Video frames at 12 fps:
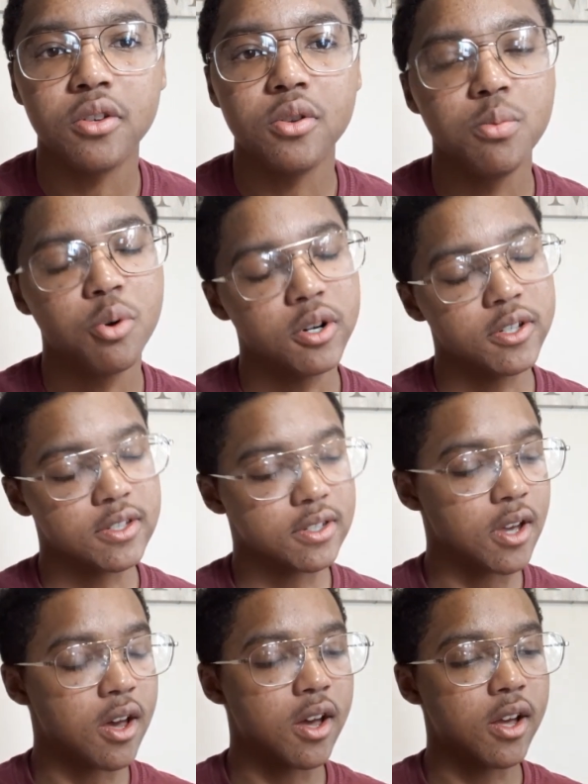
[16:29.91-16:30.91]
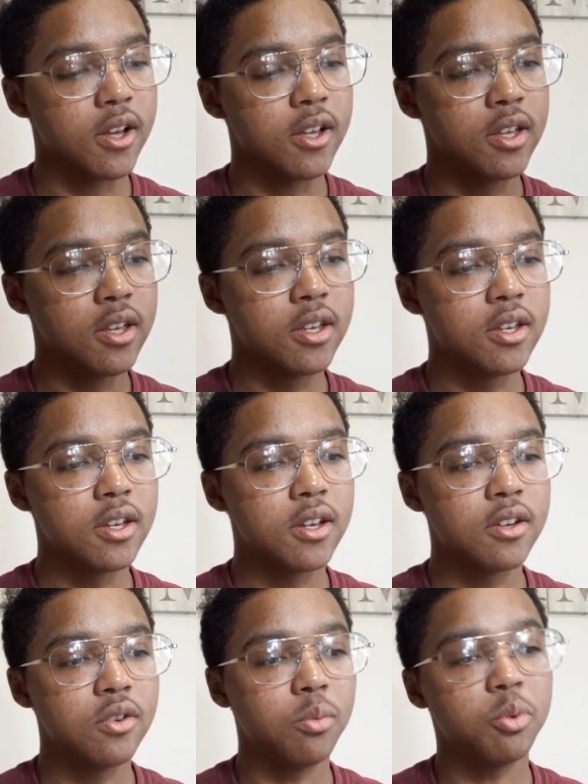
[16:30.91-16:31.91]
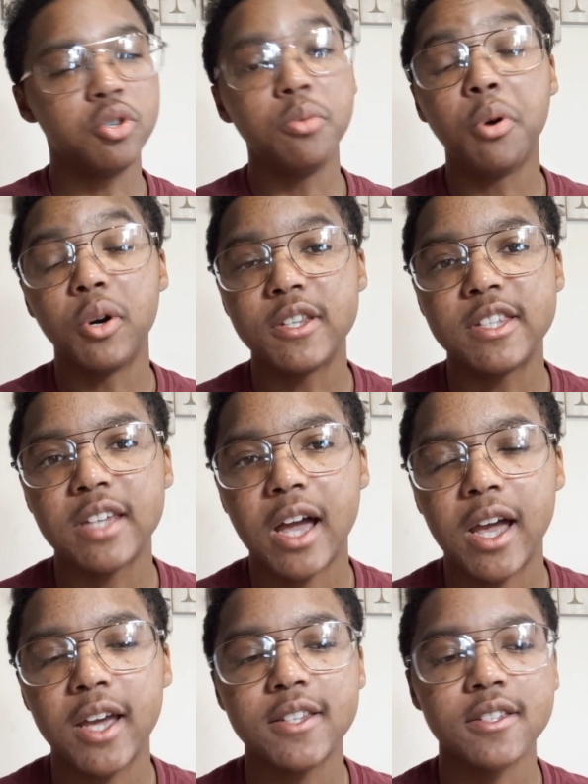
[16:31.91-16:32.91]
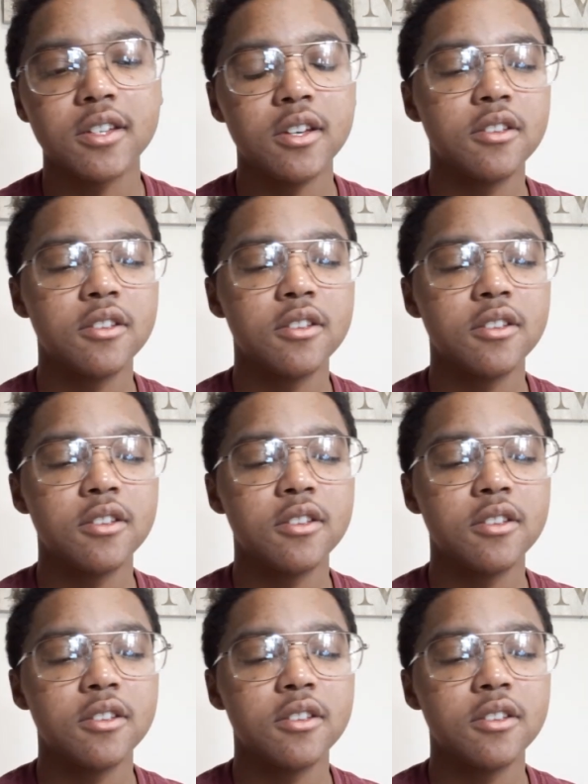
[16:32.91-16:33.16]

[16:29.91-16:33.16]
newborn's normal newborn size.